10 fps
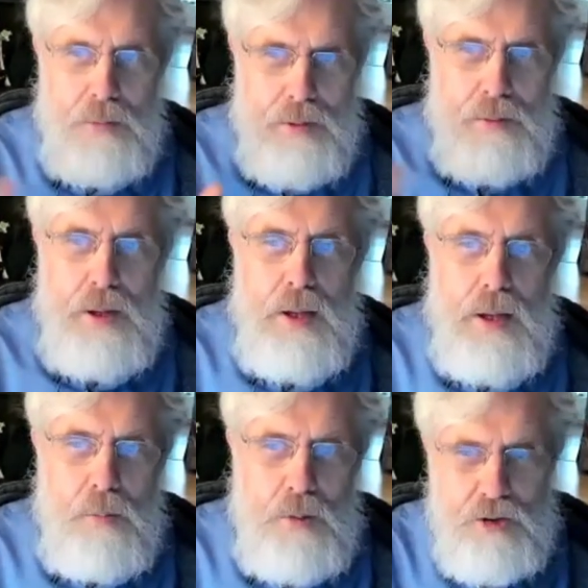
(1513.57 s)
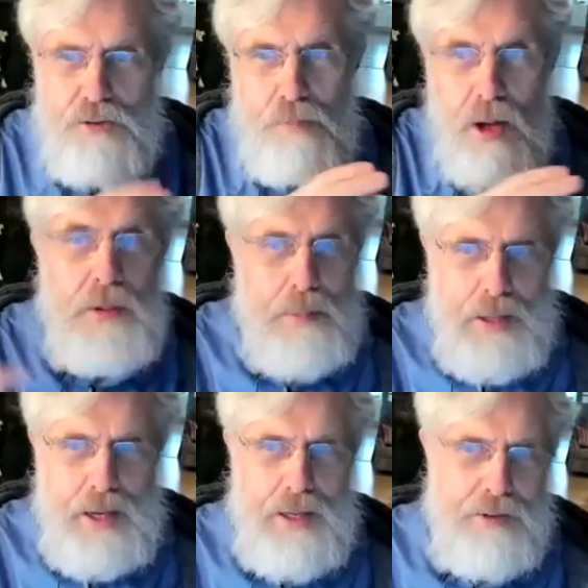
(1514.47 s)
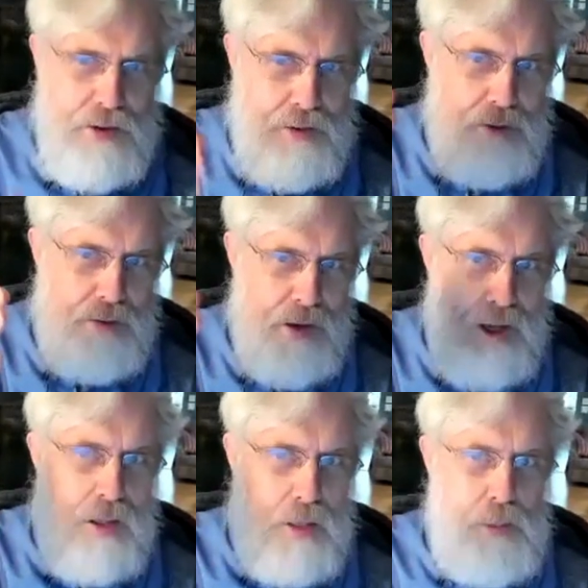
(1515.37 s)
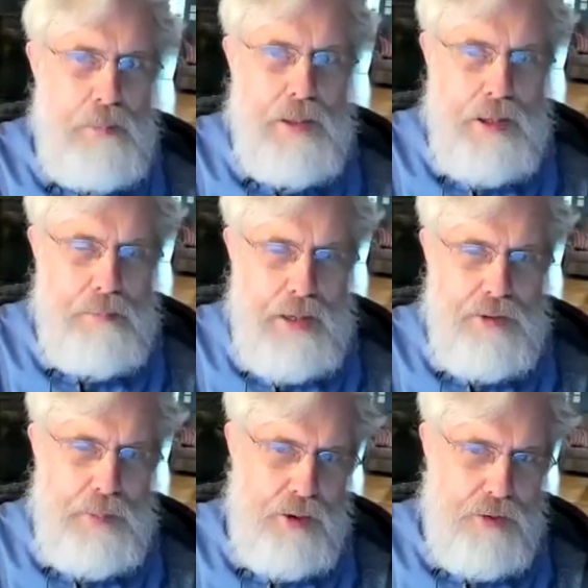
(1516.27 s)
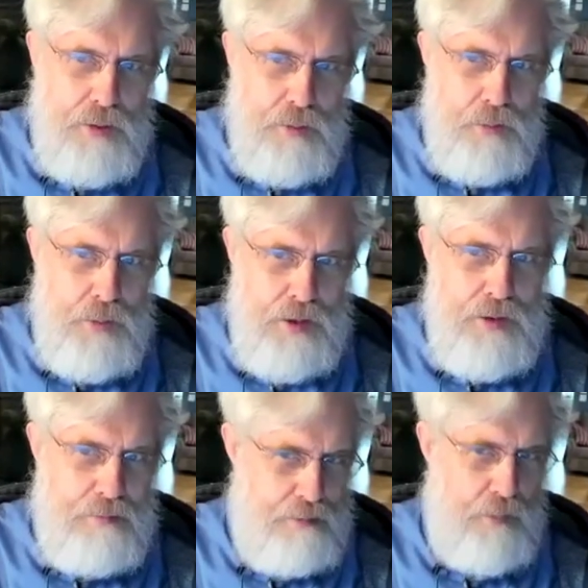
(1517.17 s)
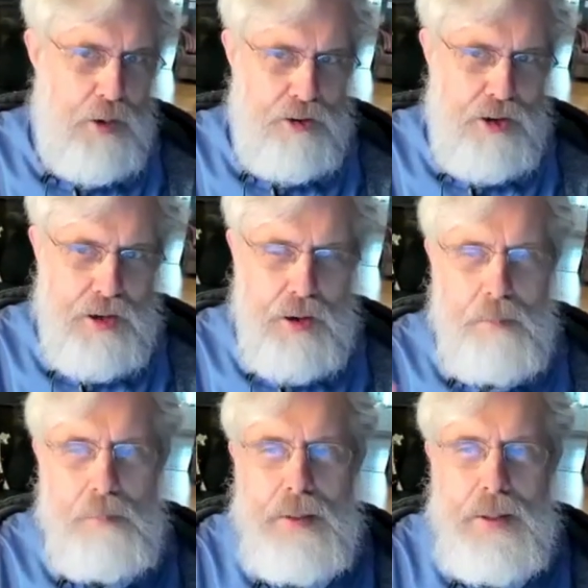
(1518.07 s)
We, we just multiplied it. So there's 3 billion base pairs in, in one genome,